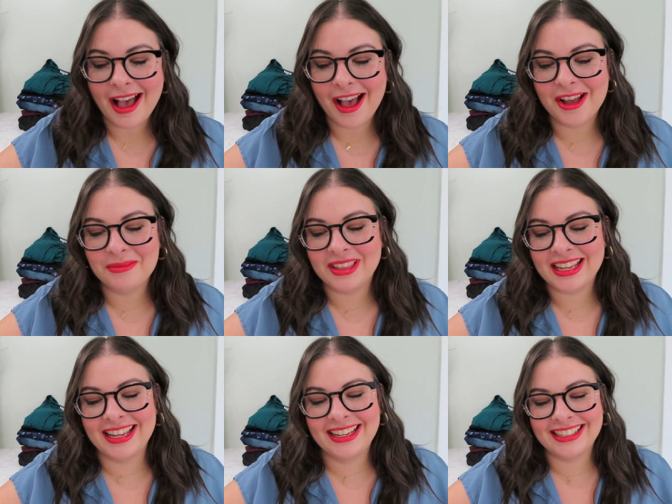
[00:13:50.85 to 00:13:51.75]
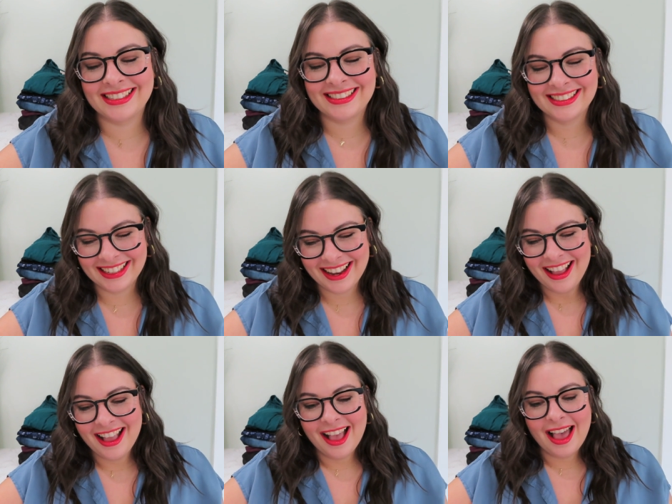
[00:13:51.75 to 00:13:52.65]
The
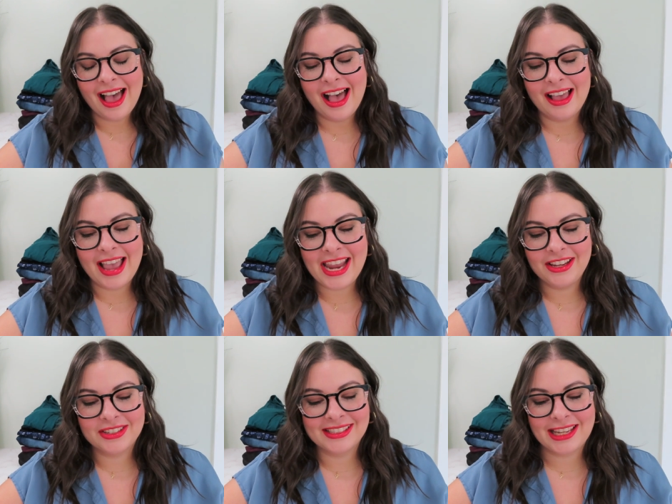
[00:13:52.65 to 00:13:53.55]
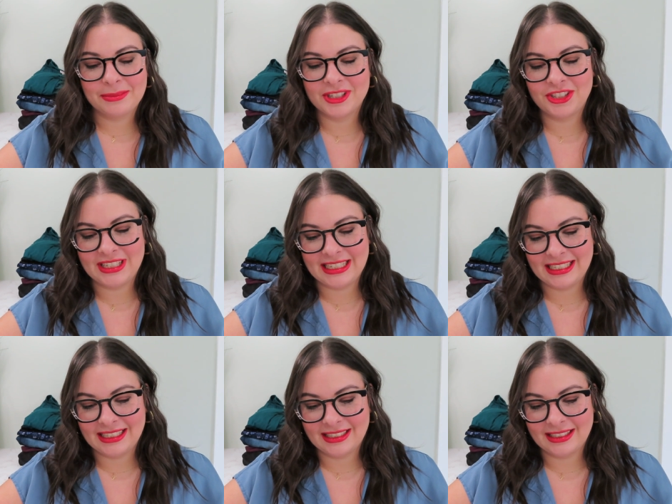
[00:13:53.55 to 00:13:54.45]
ankle skimmer
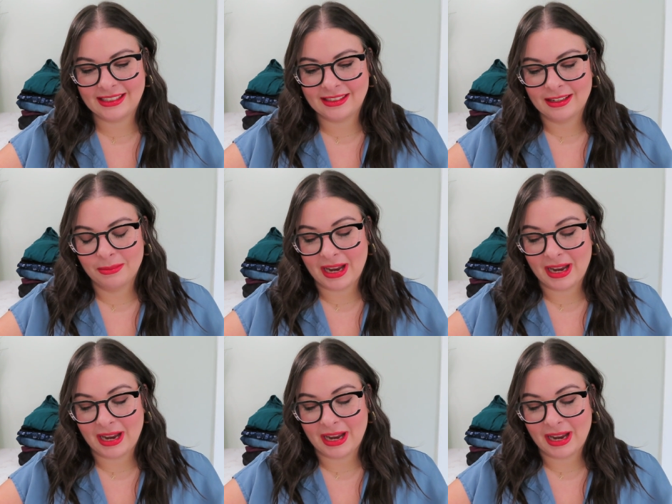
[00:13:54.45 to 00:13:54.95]
jeans